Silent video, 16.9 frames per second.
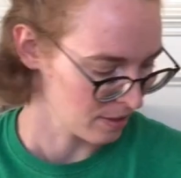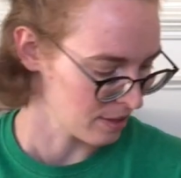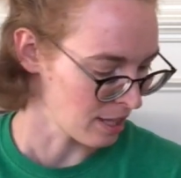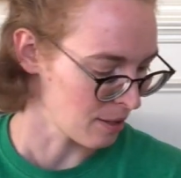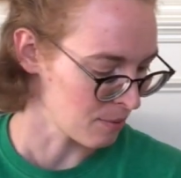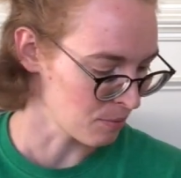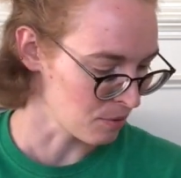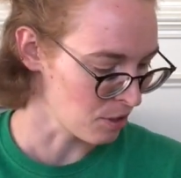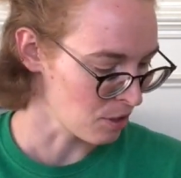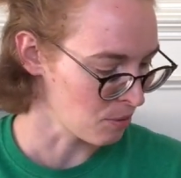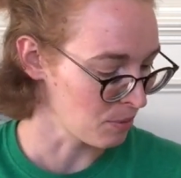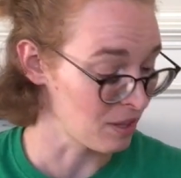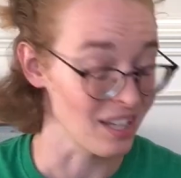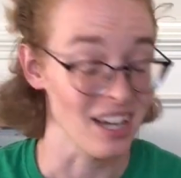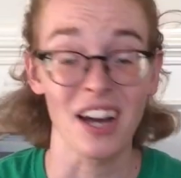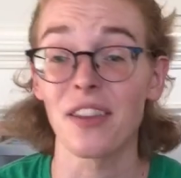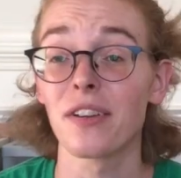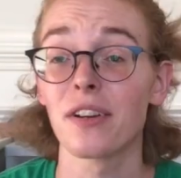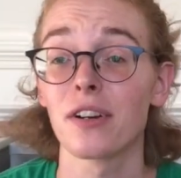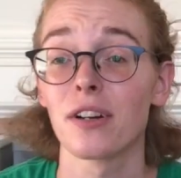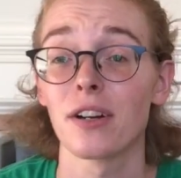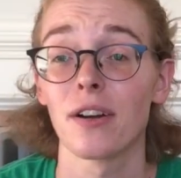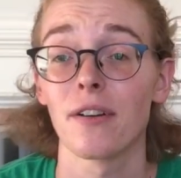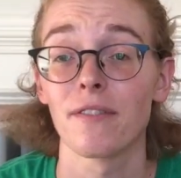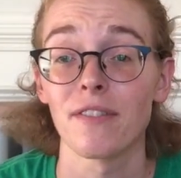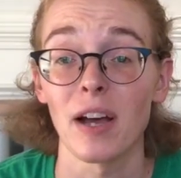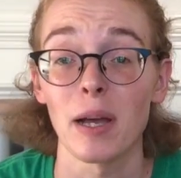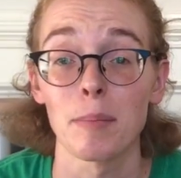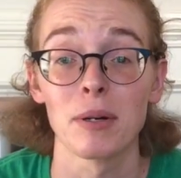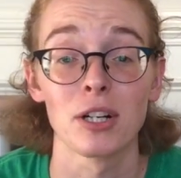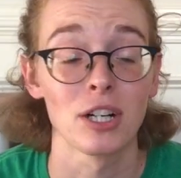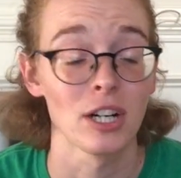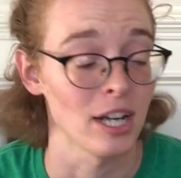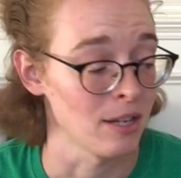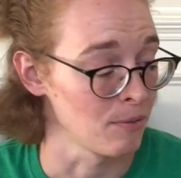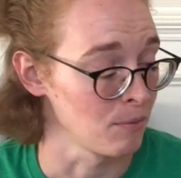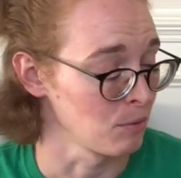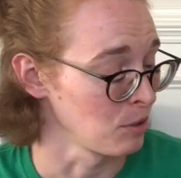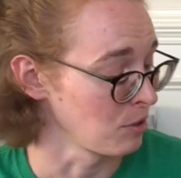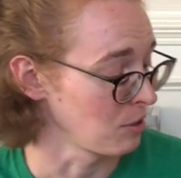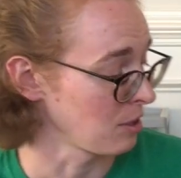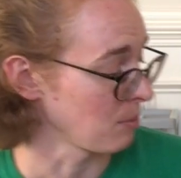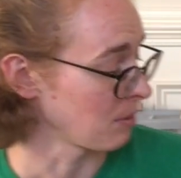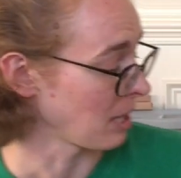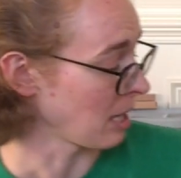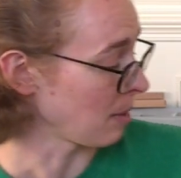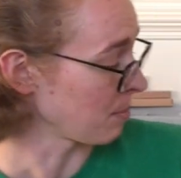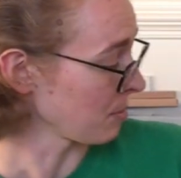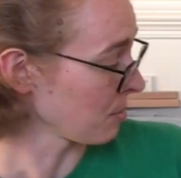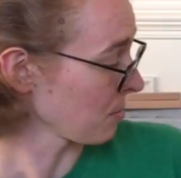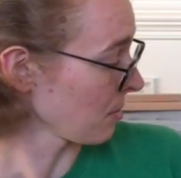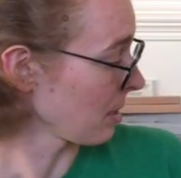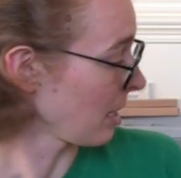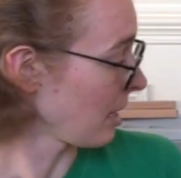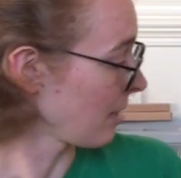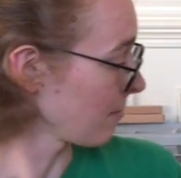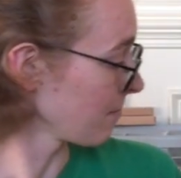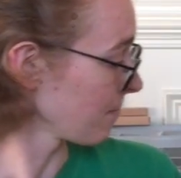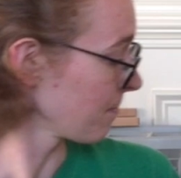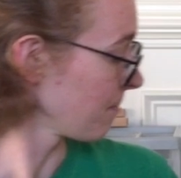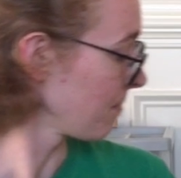that will go with the other fiber and we'll see what happens with that.